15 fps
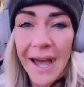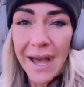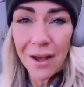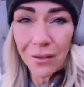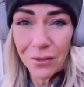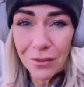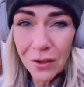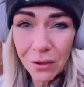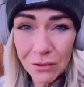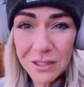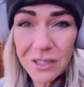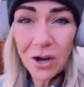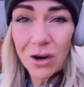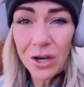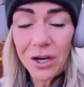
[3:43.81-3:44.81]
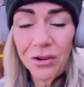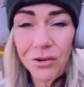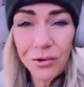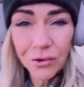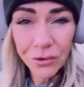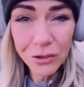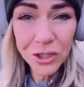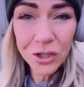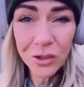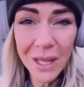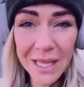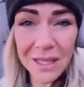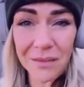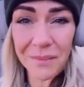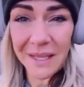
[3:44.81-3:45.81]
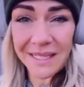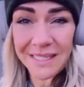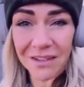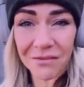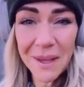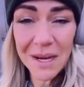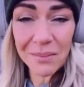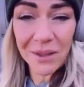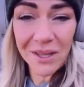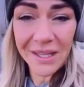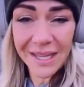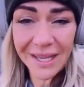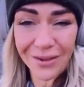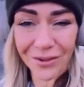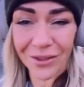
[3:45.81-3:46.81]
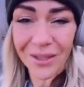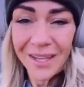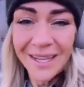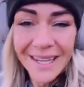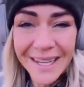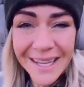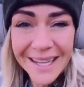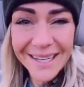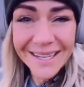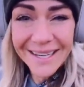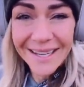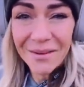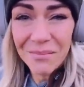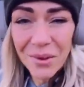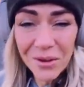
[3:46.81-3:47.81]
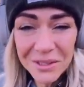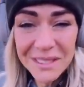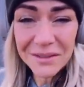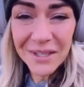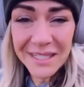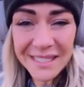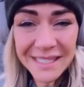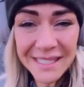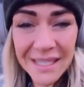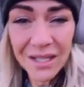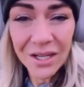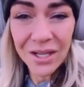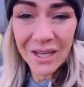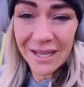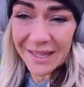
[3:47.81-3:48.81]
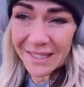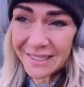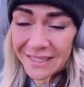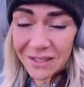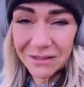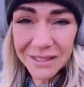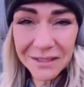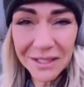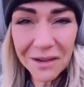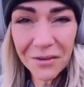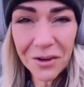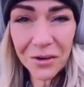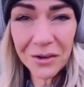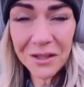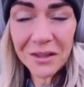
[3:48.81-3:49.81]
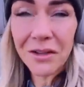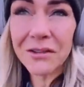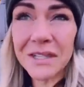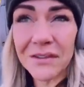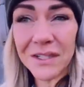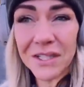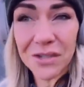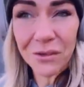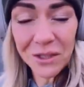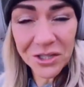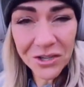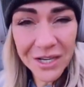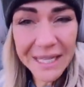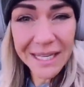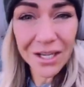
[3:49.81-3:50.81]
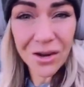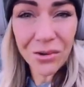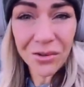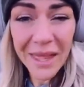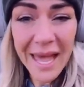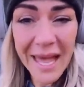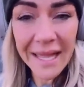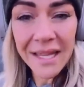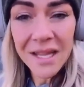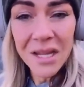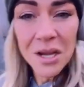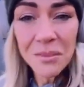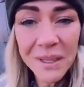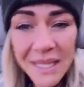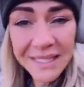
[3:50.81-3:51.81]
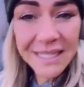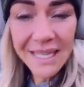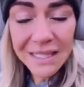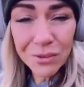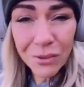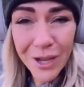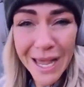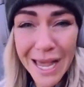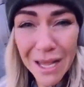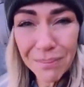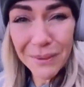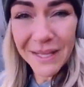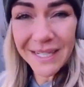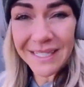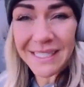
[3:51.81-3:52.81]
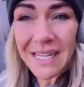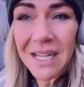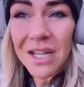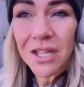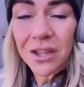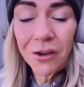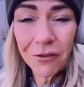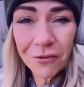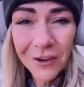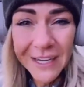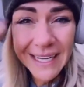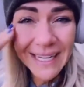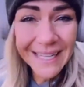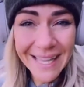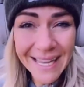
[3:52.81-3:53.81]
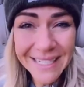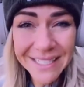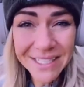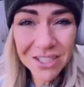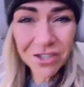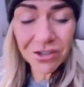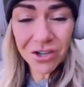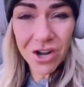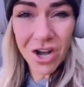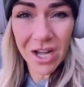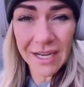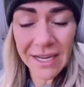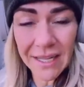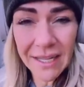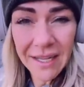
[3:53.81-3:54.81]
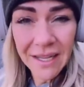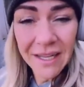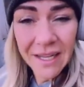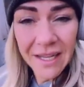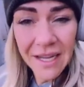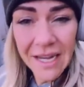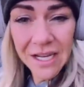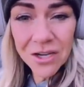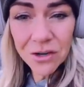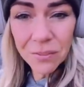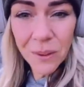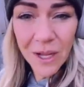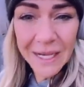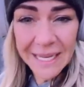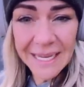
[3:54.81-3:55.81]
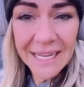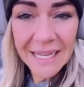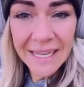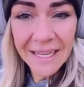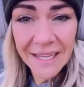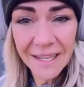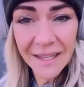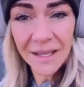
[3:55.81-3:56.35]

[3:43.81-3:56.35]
how those are crucial elements of metabolic health. And most of us, at least those of us who, those of us who are training know that because guess what happens? The freaking lights turn on in your body